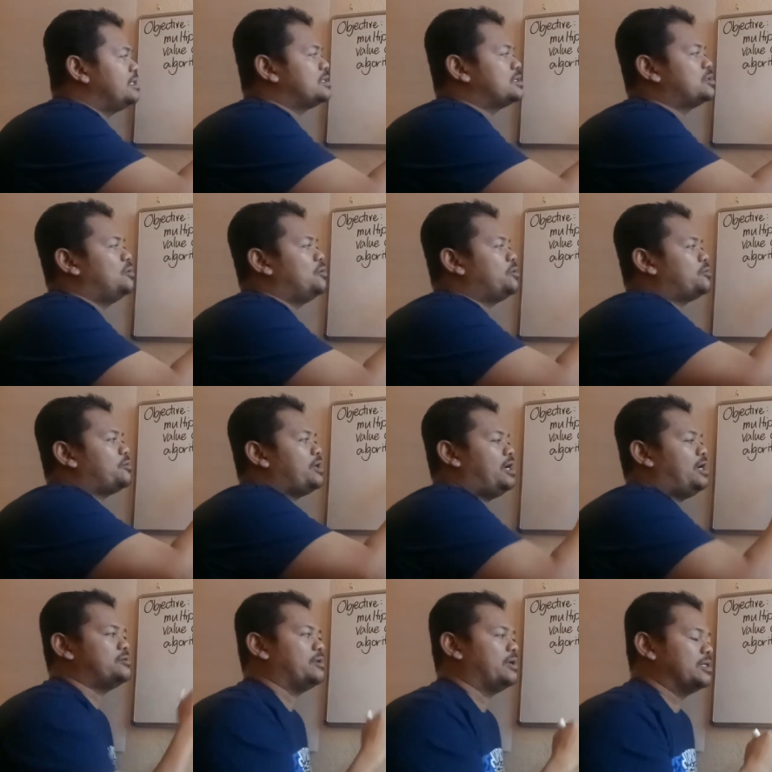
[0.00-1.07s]
to 3
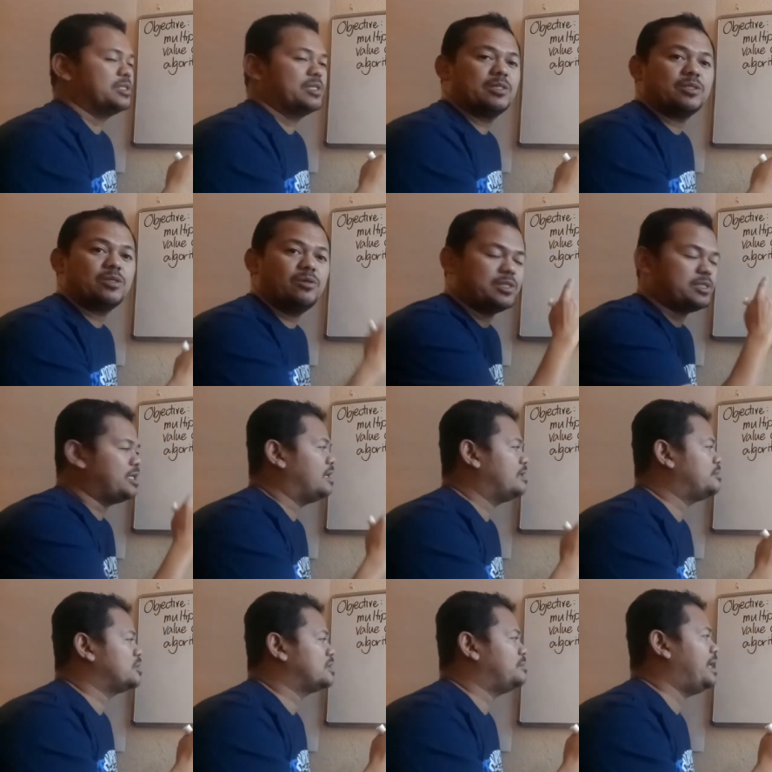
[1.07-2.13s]
hundreds. So let's start
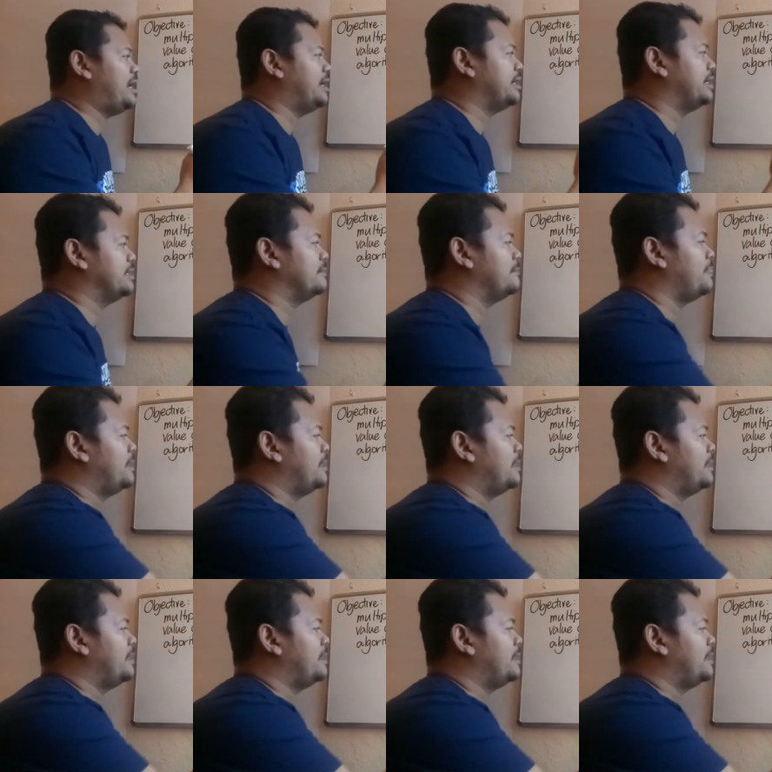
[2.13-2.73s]
multiplying it.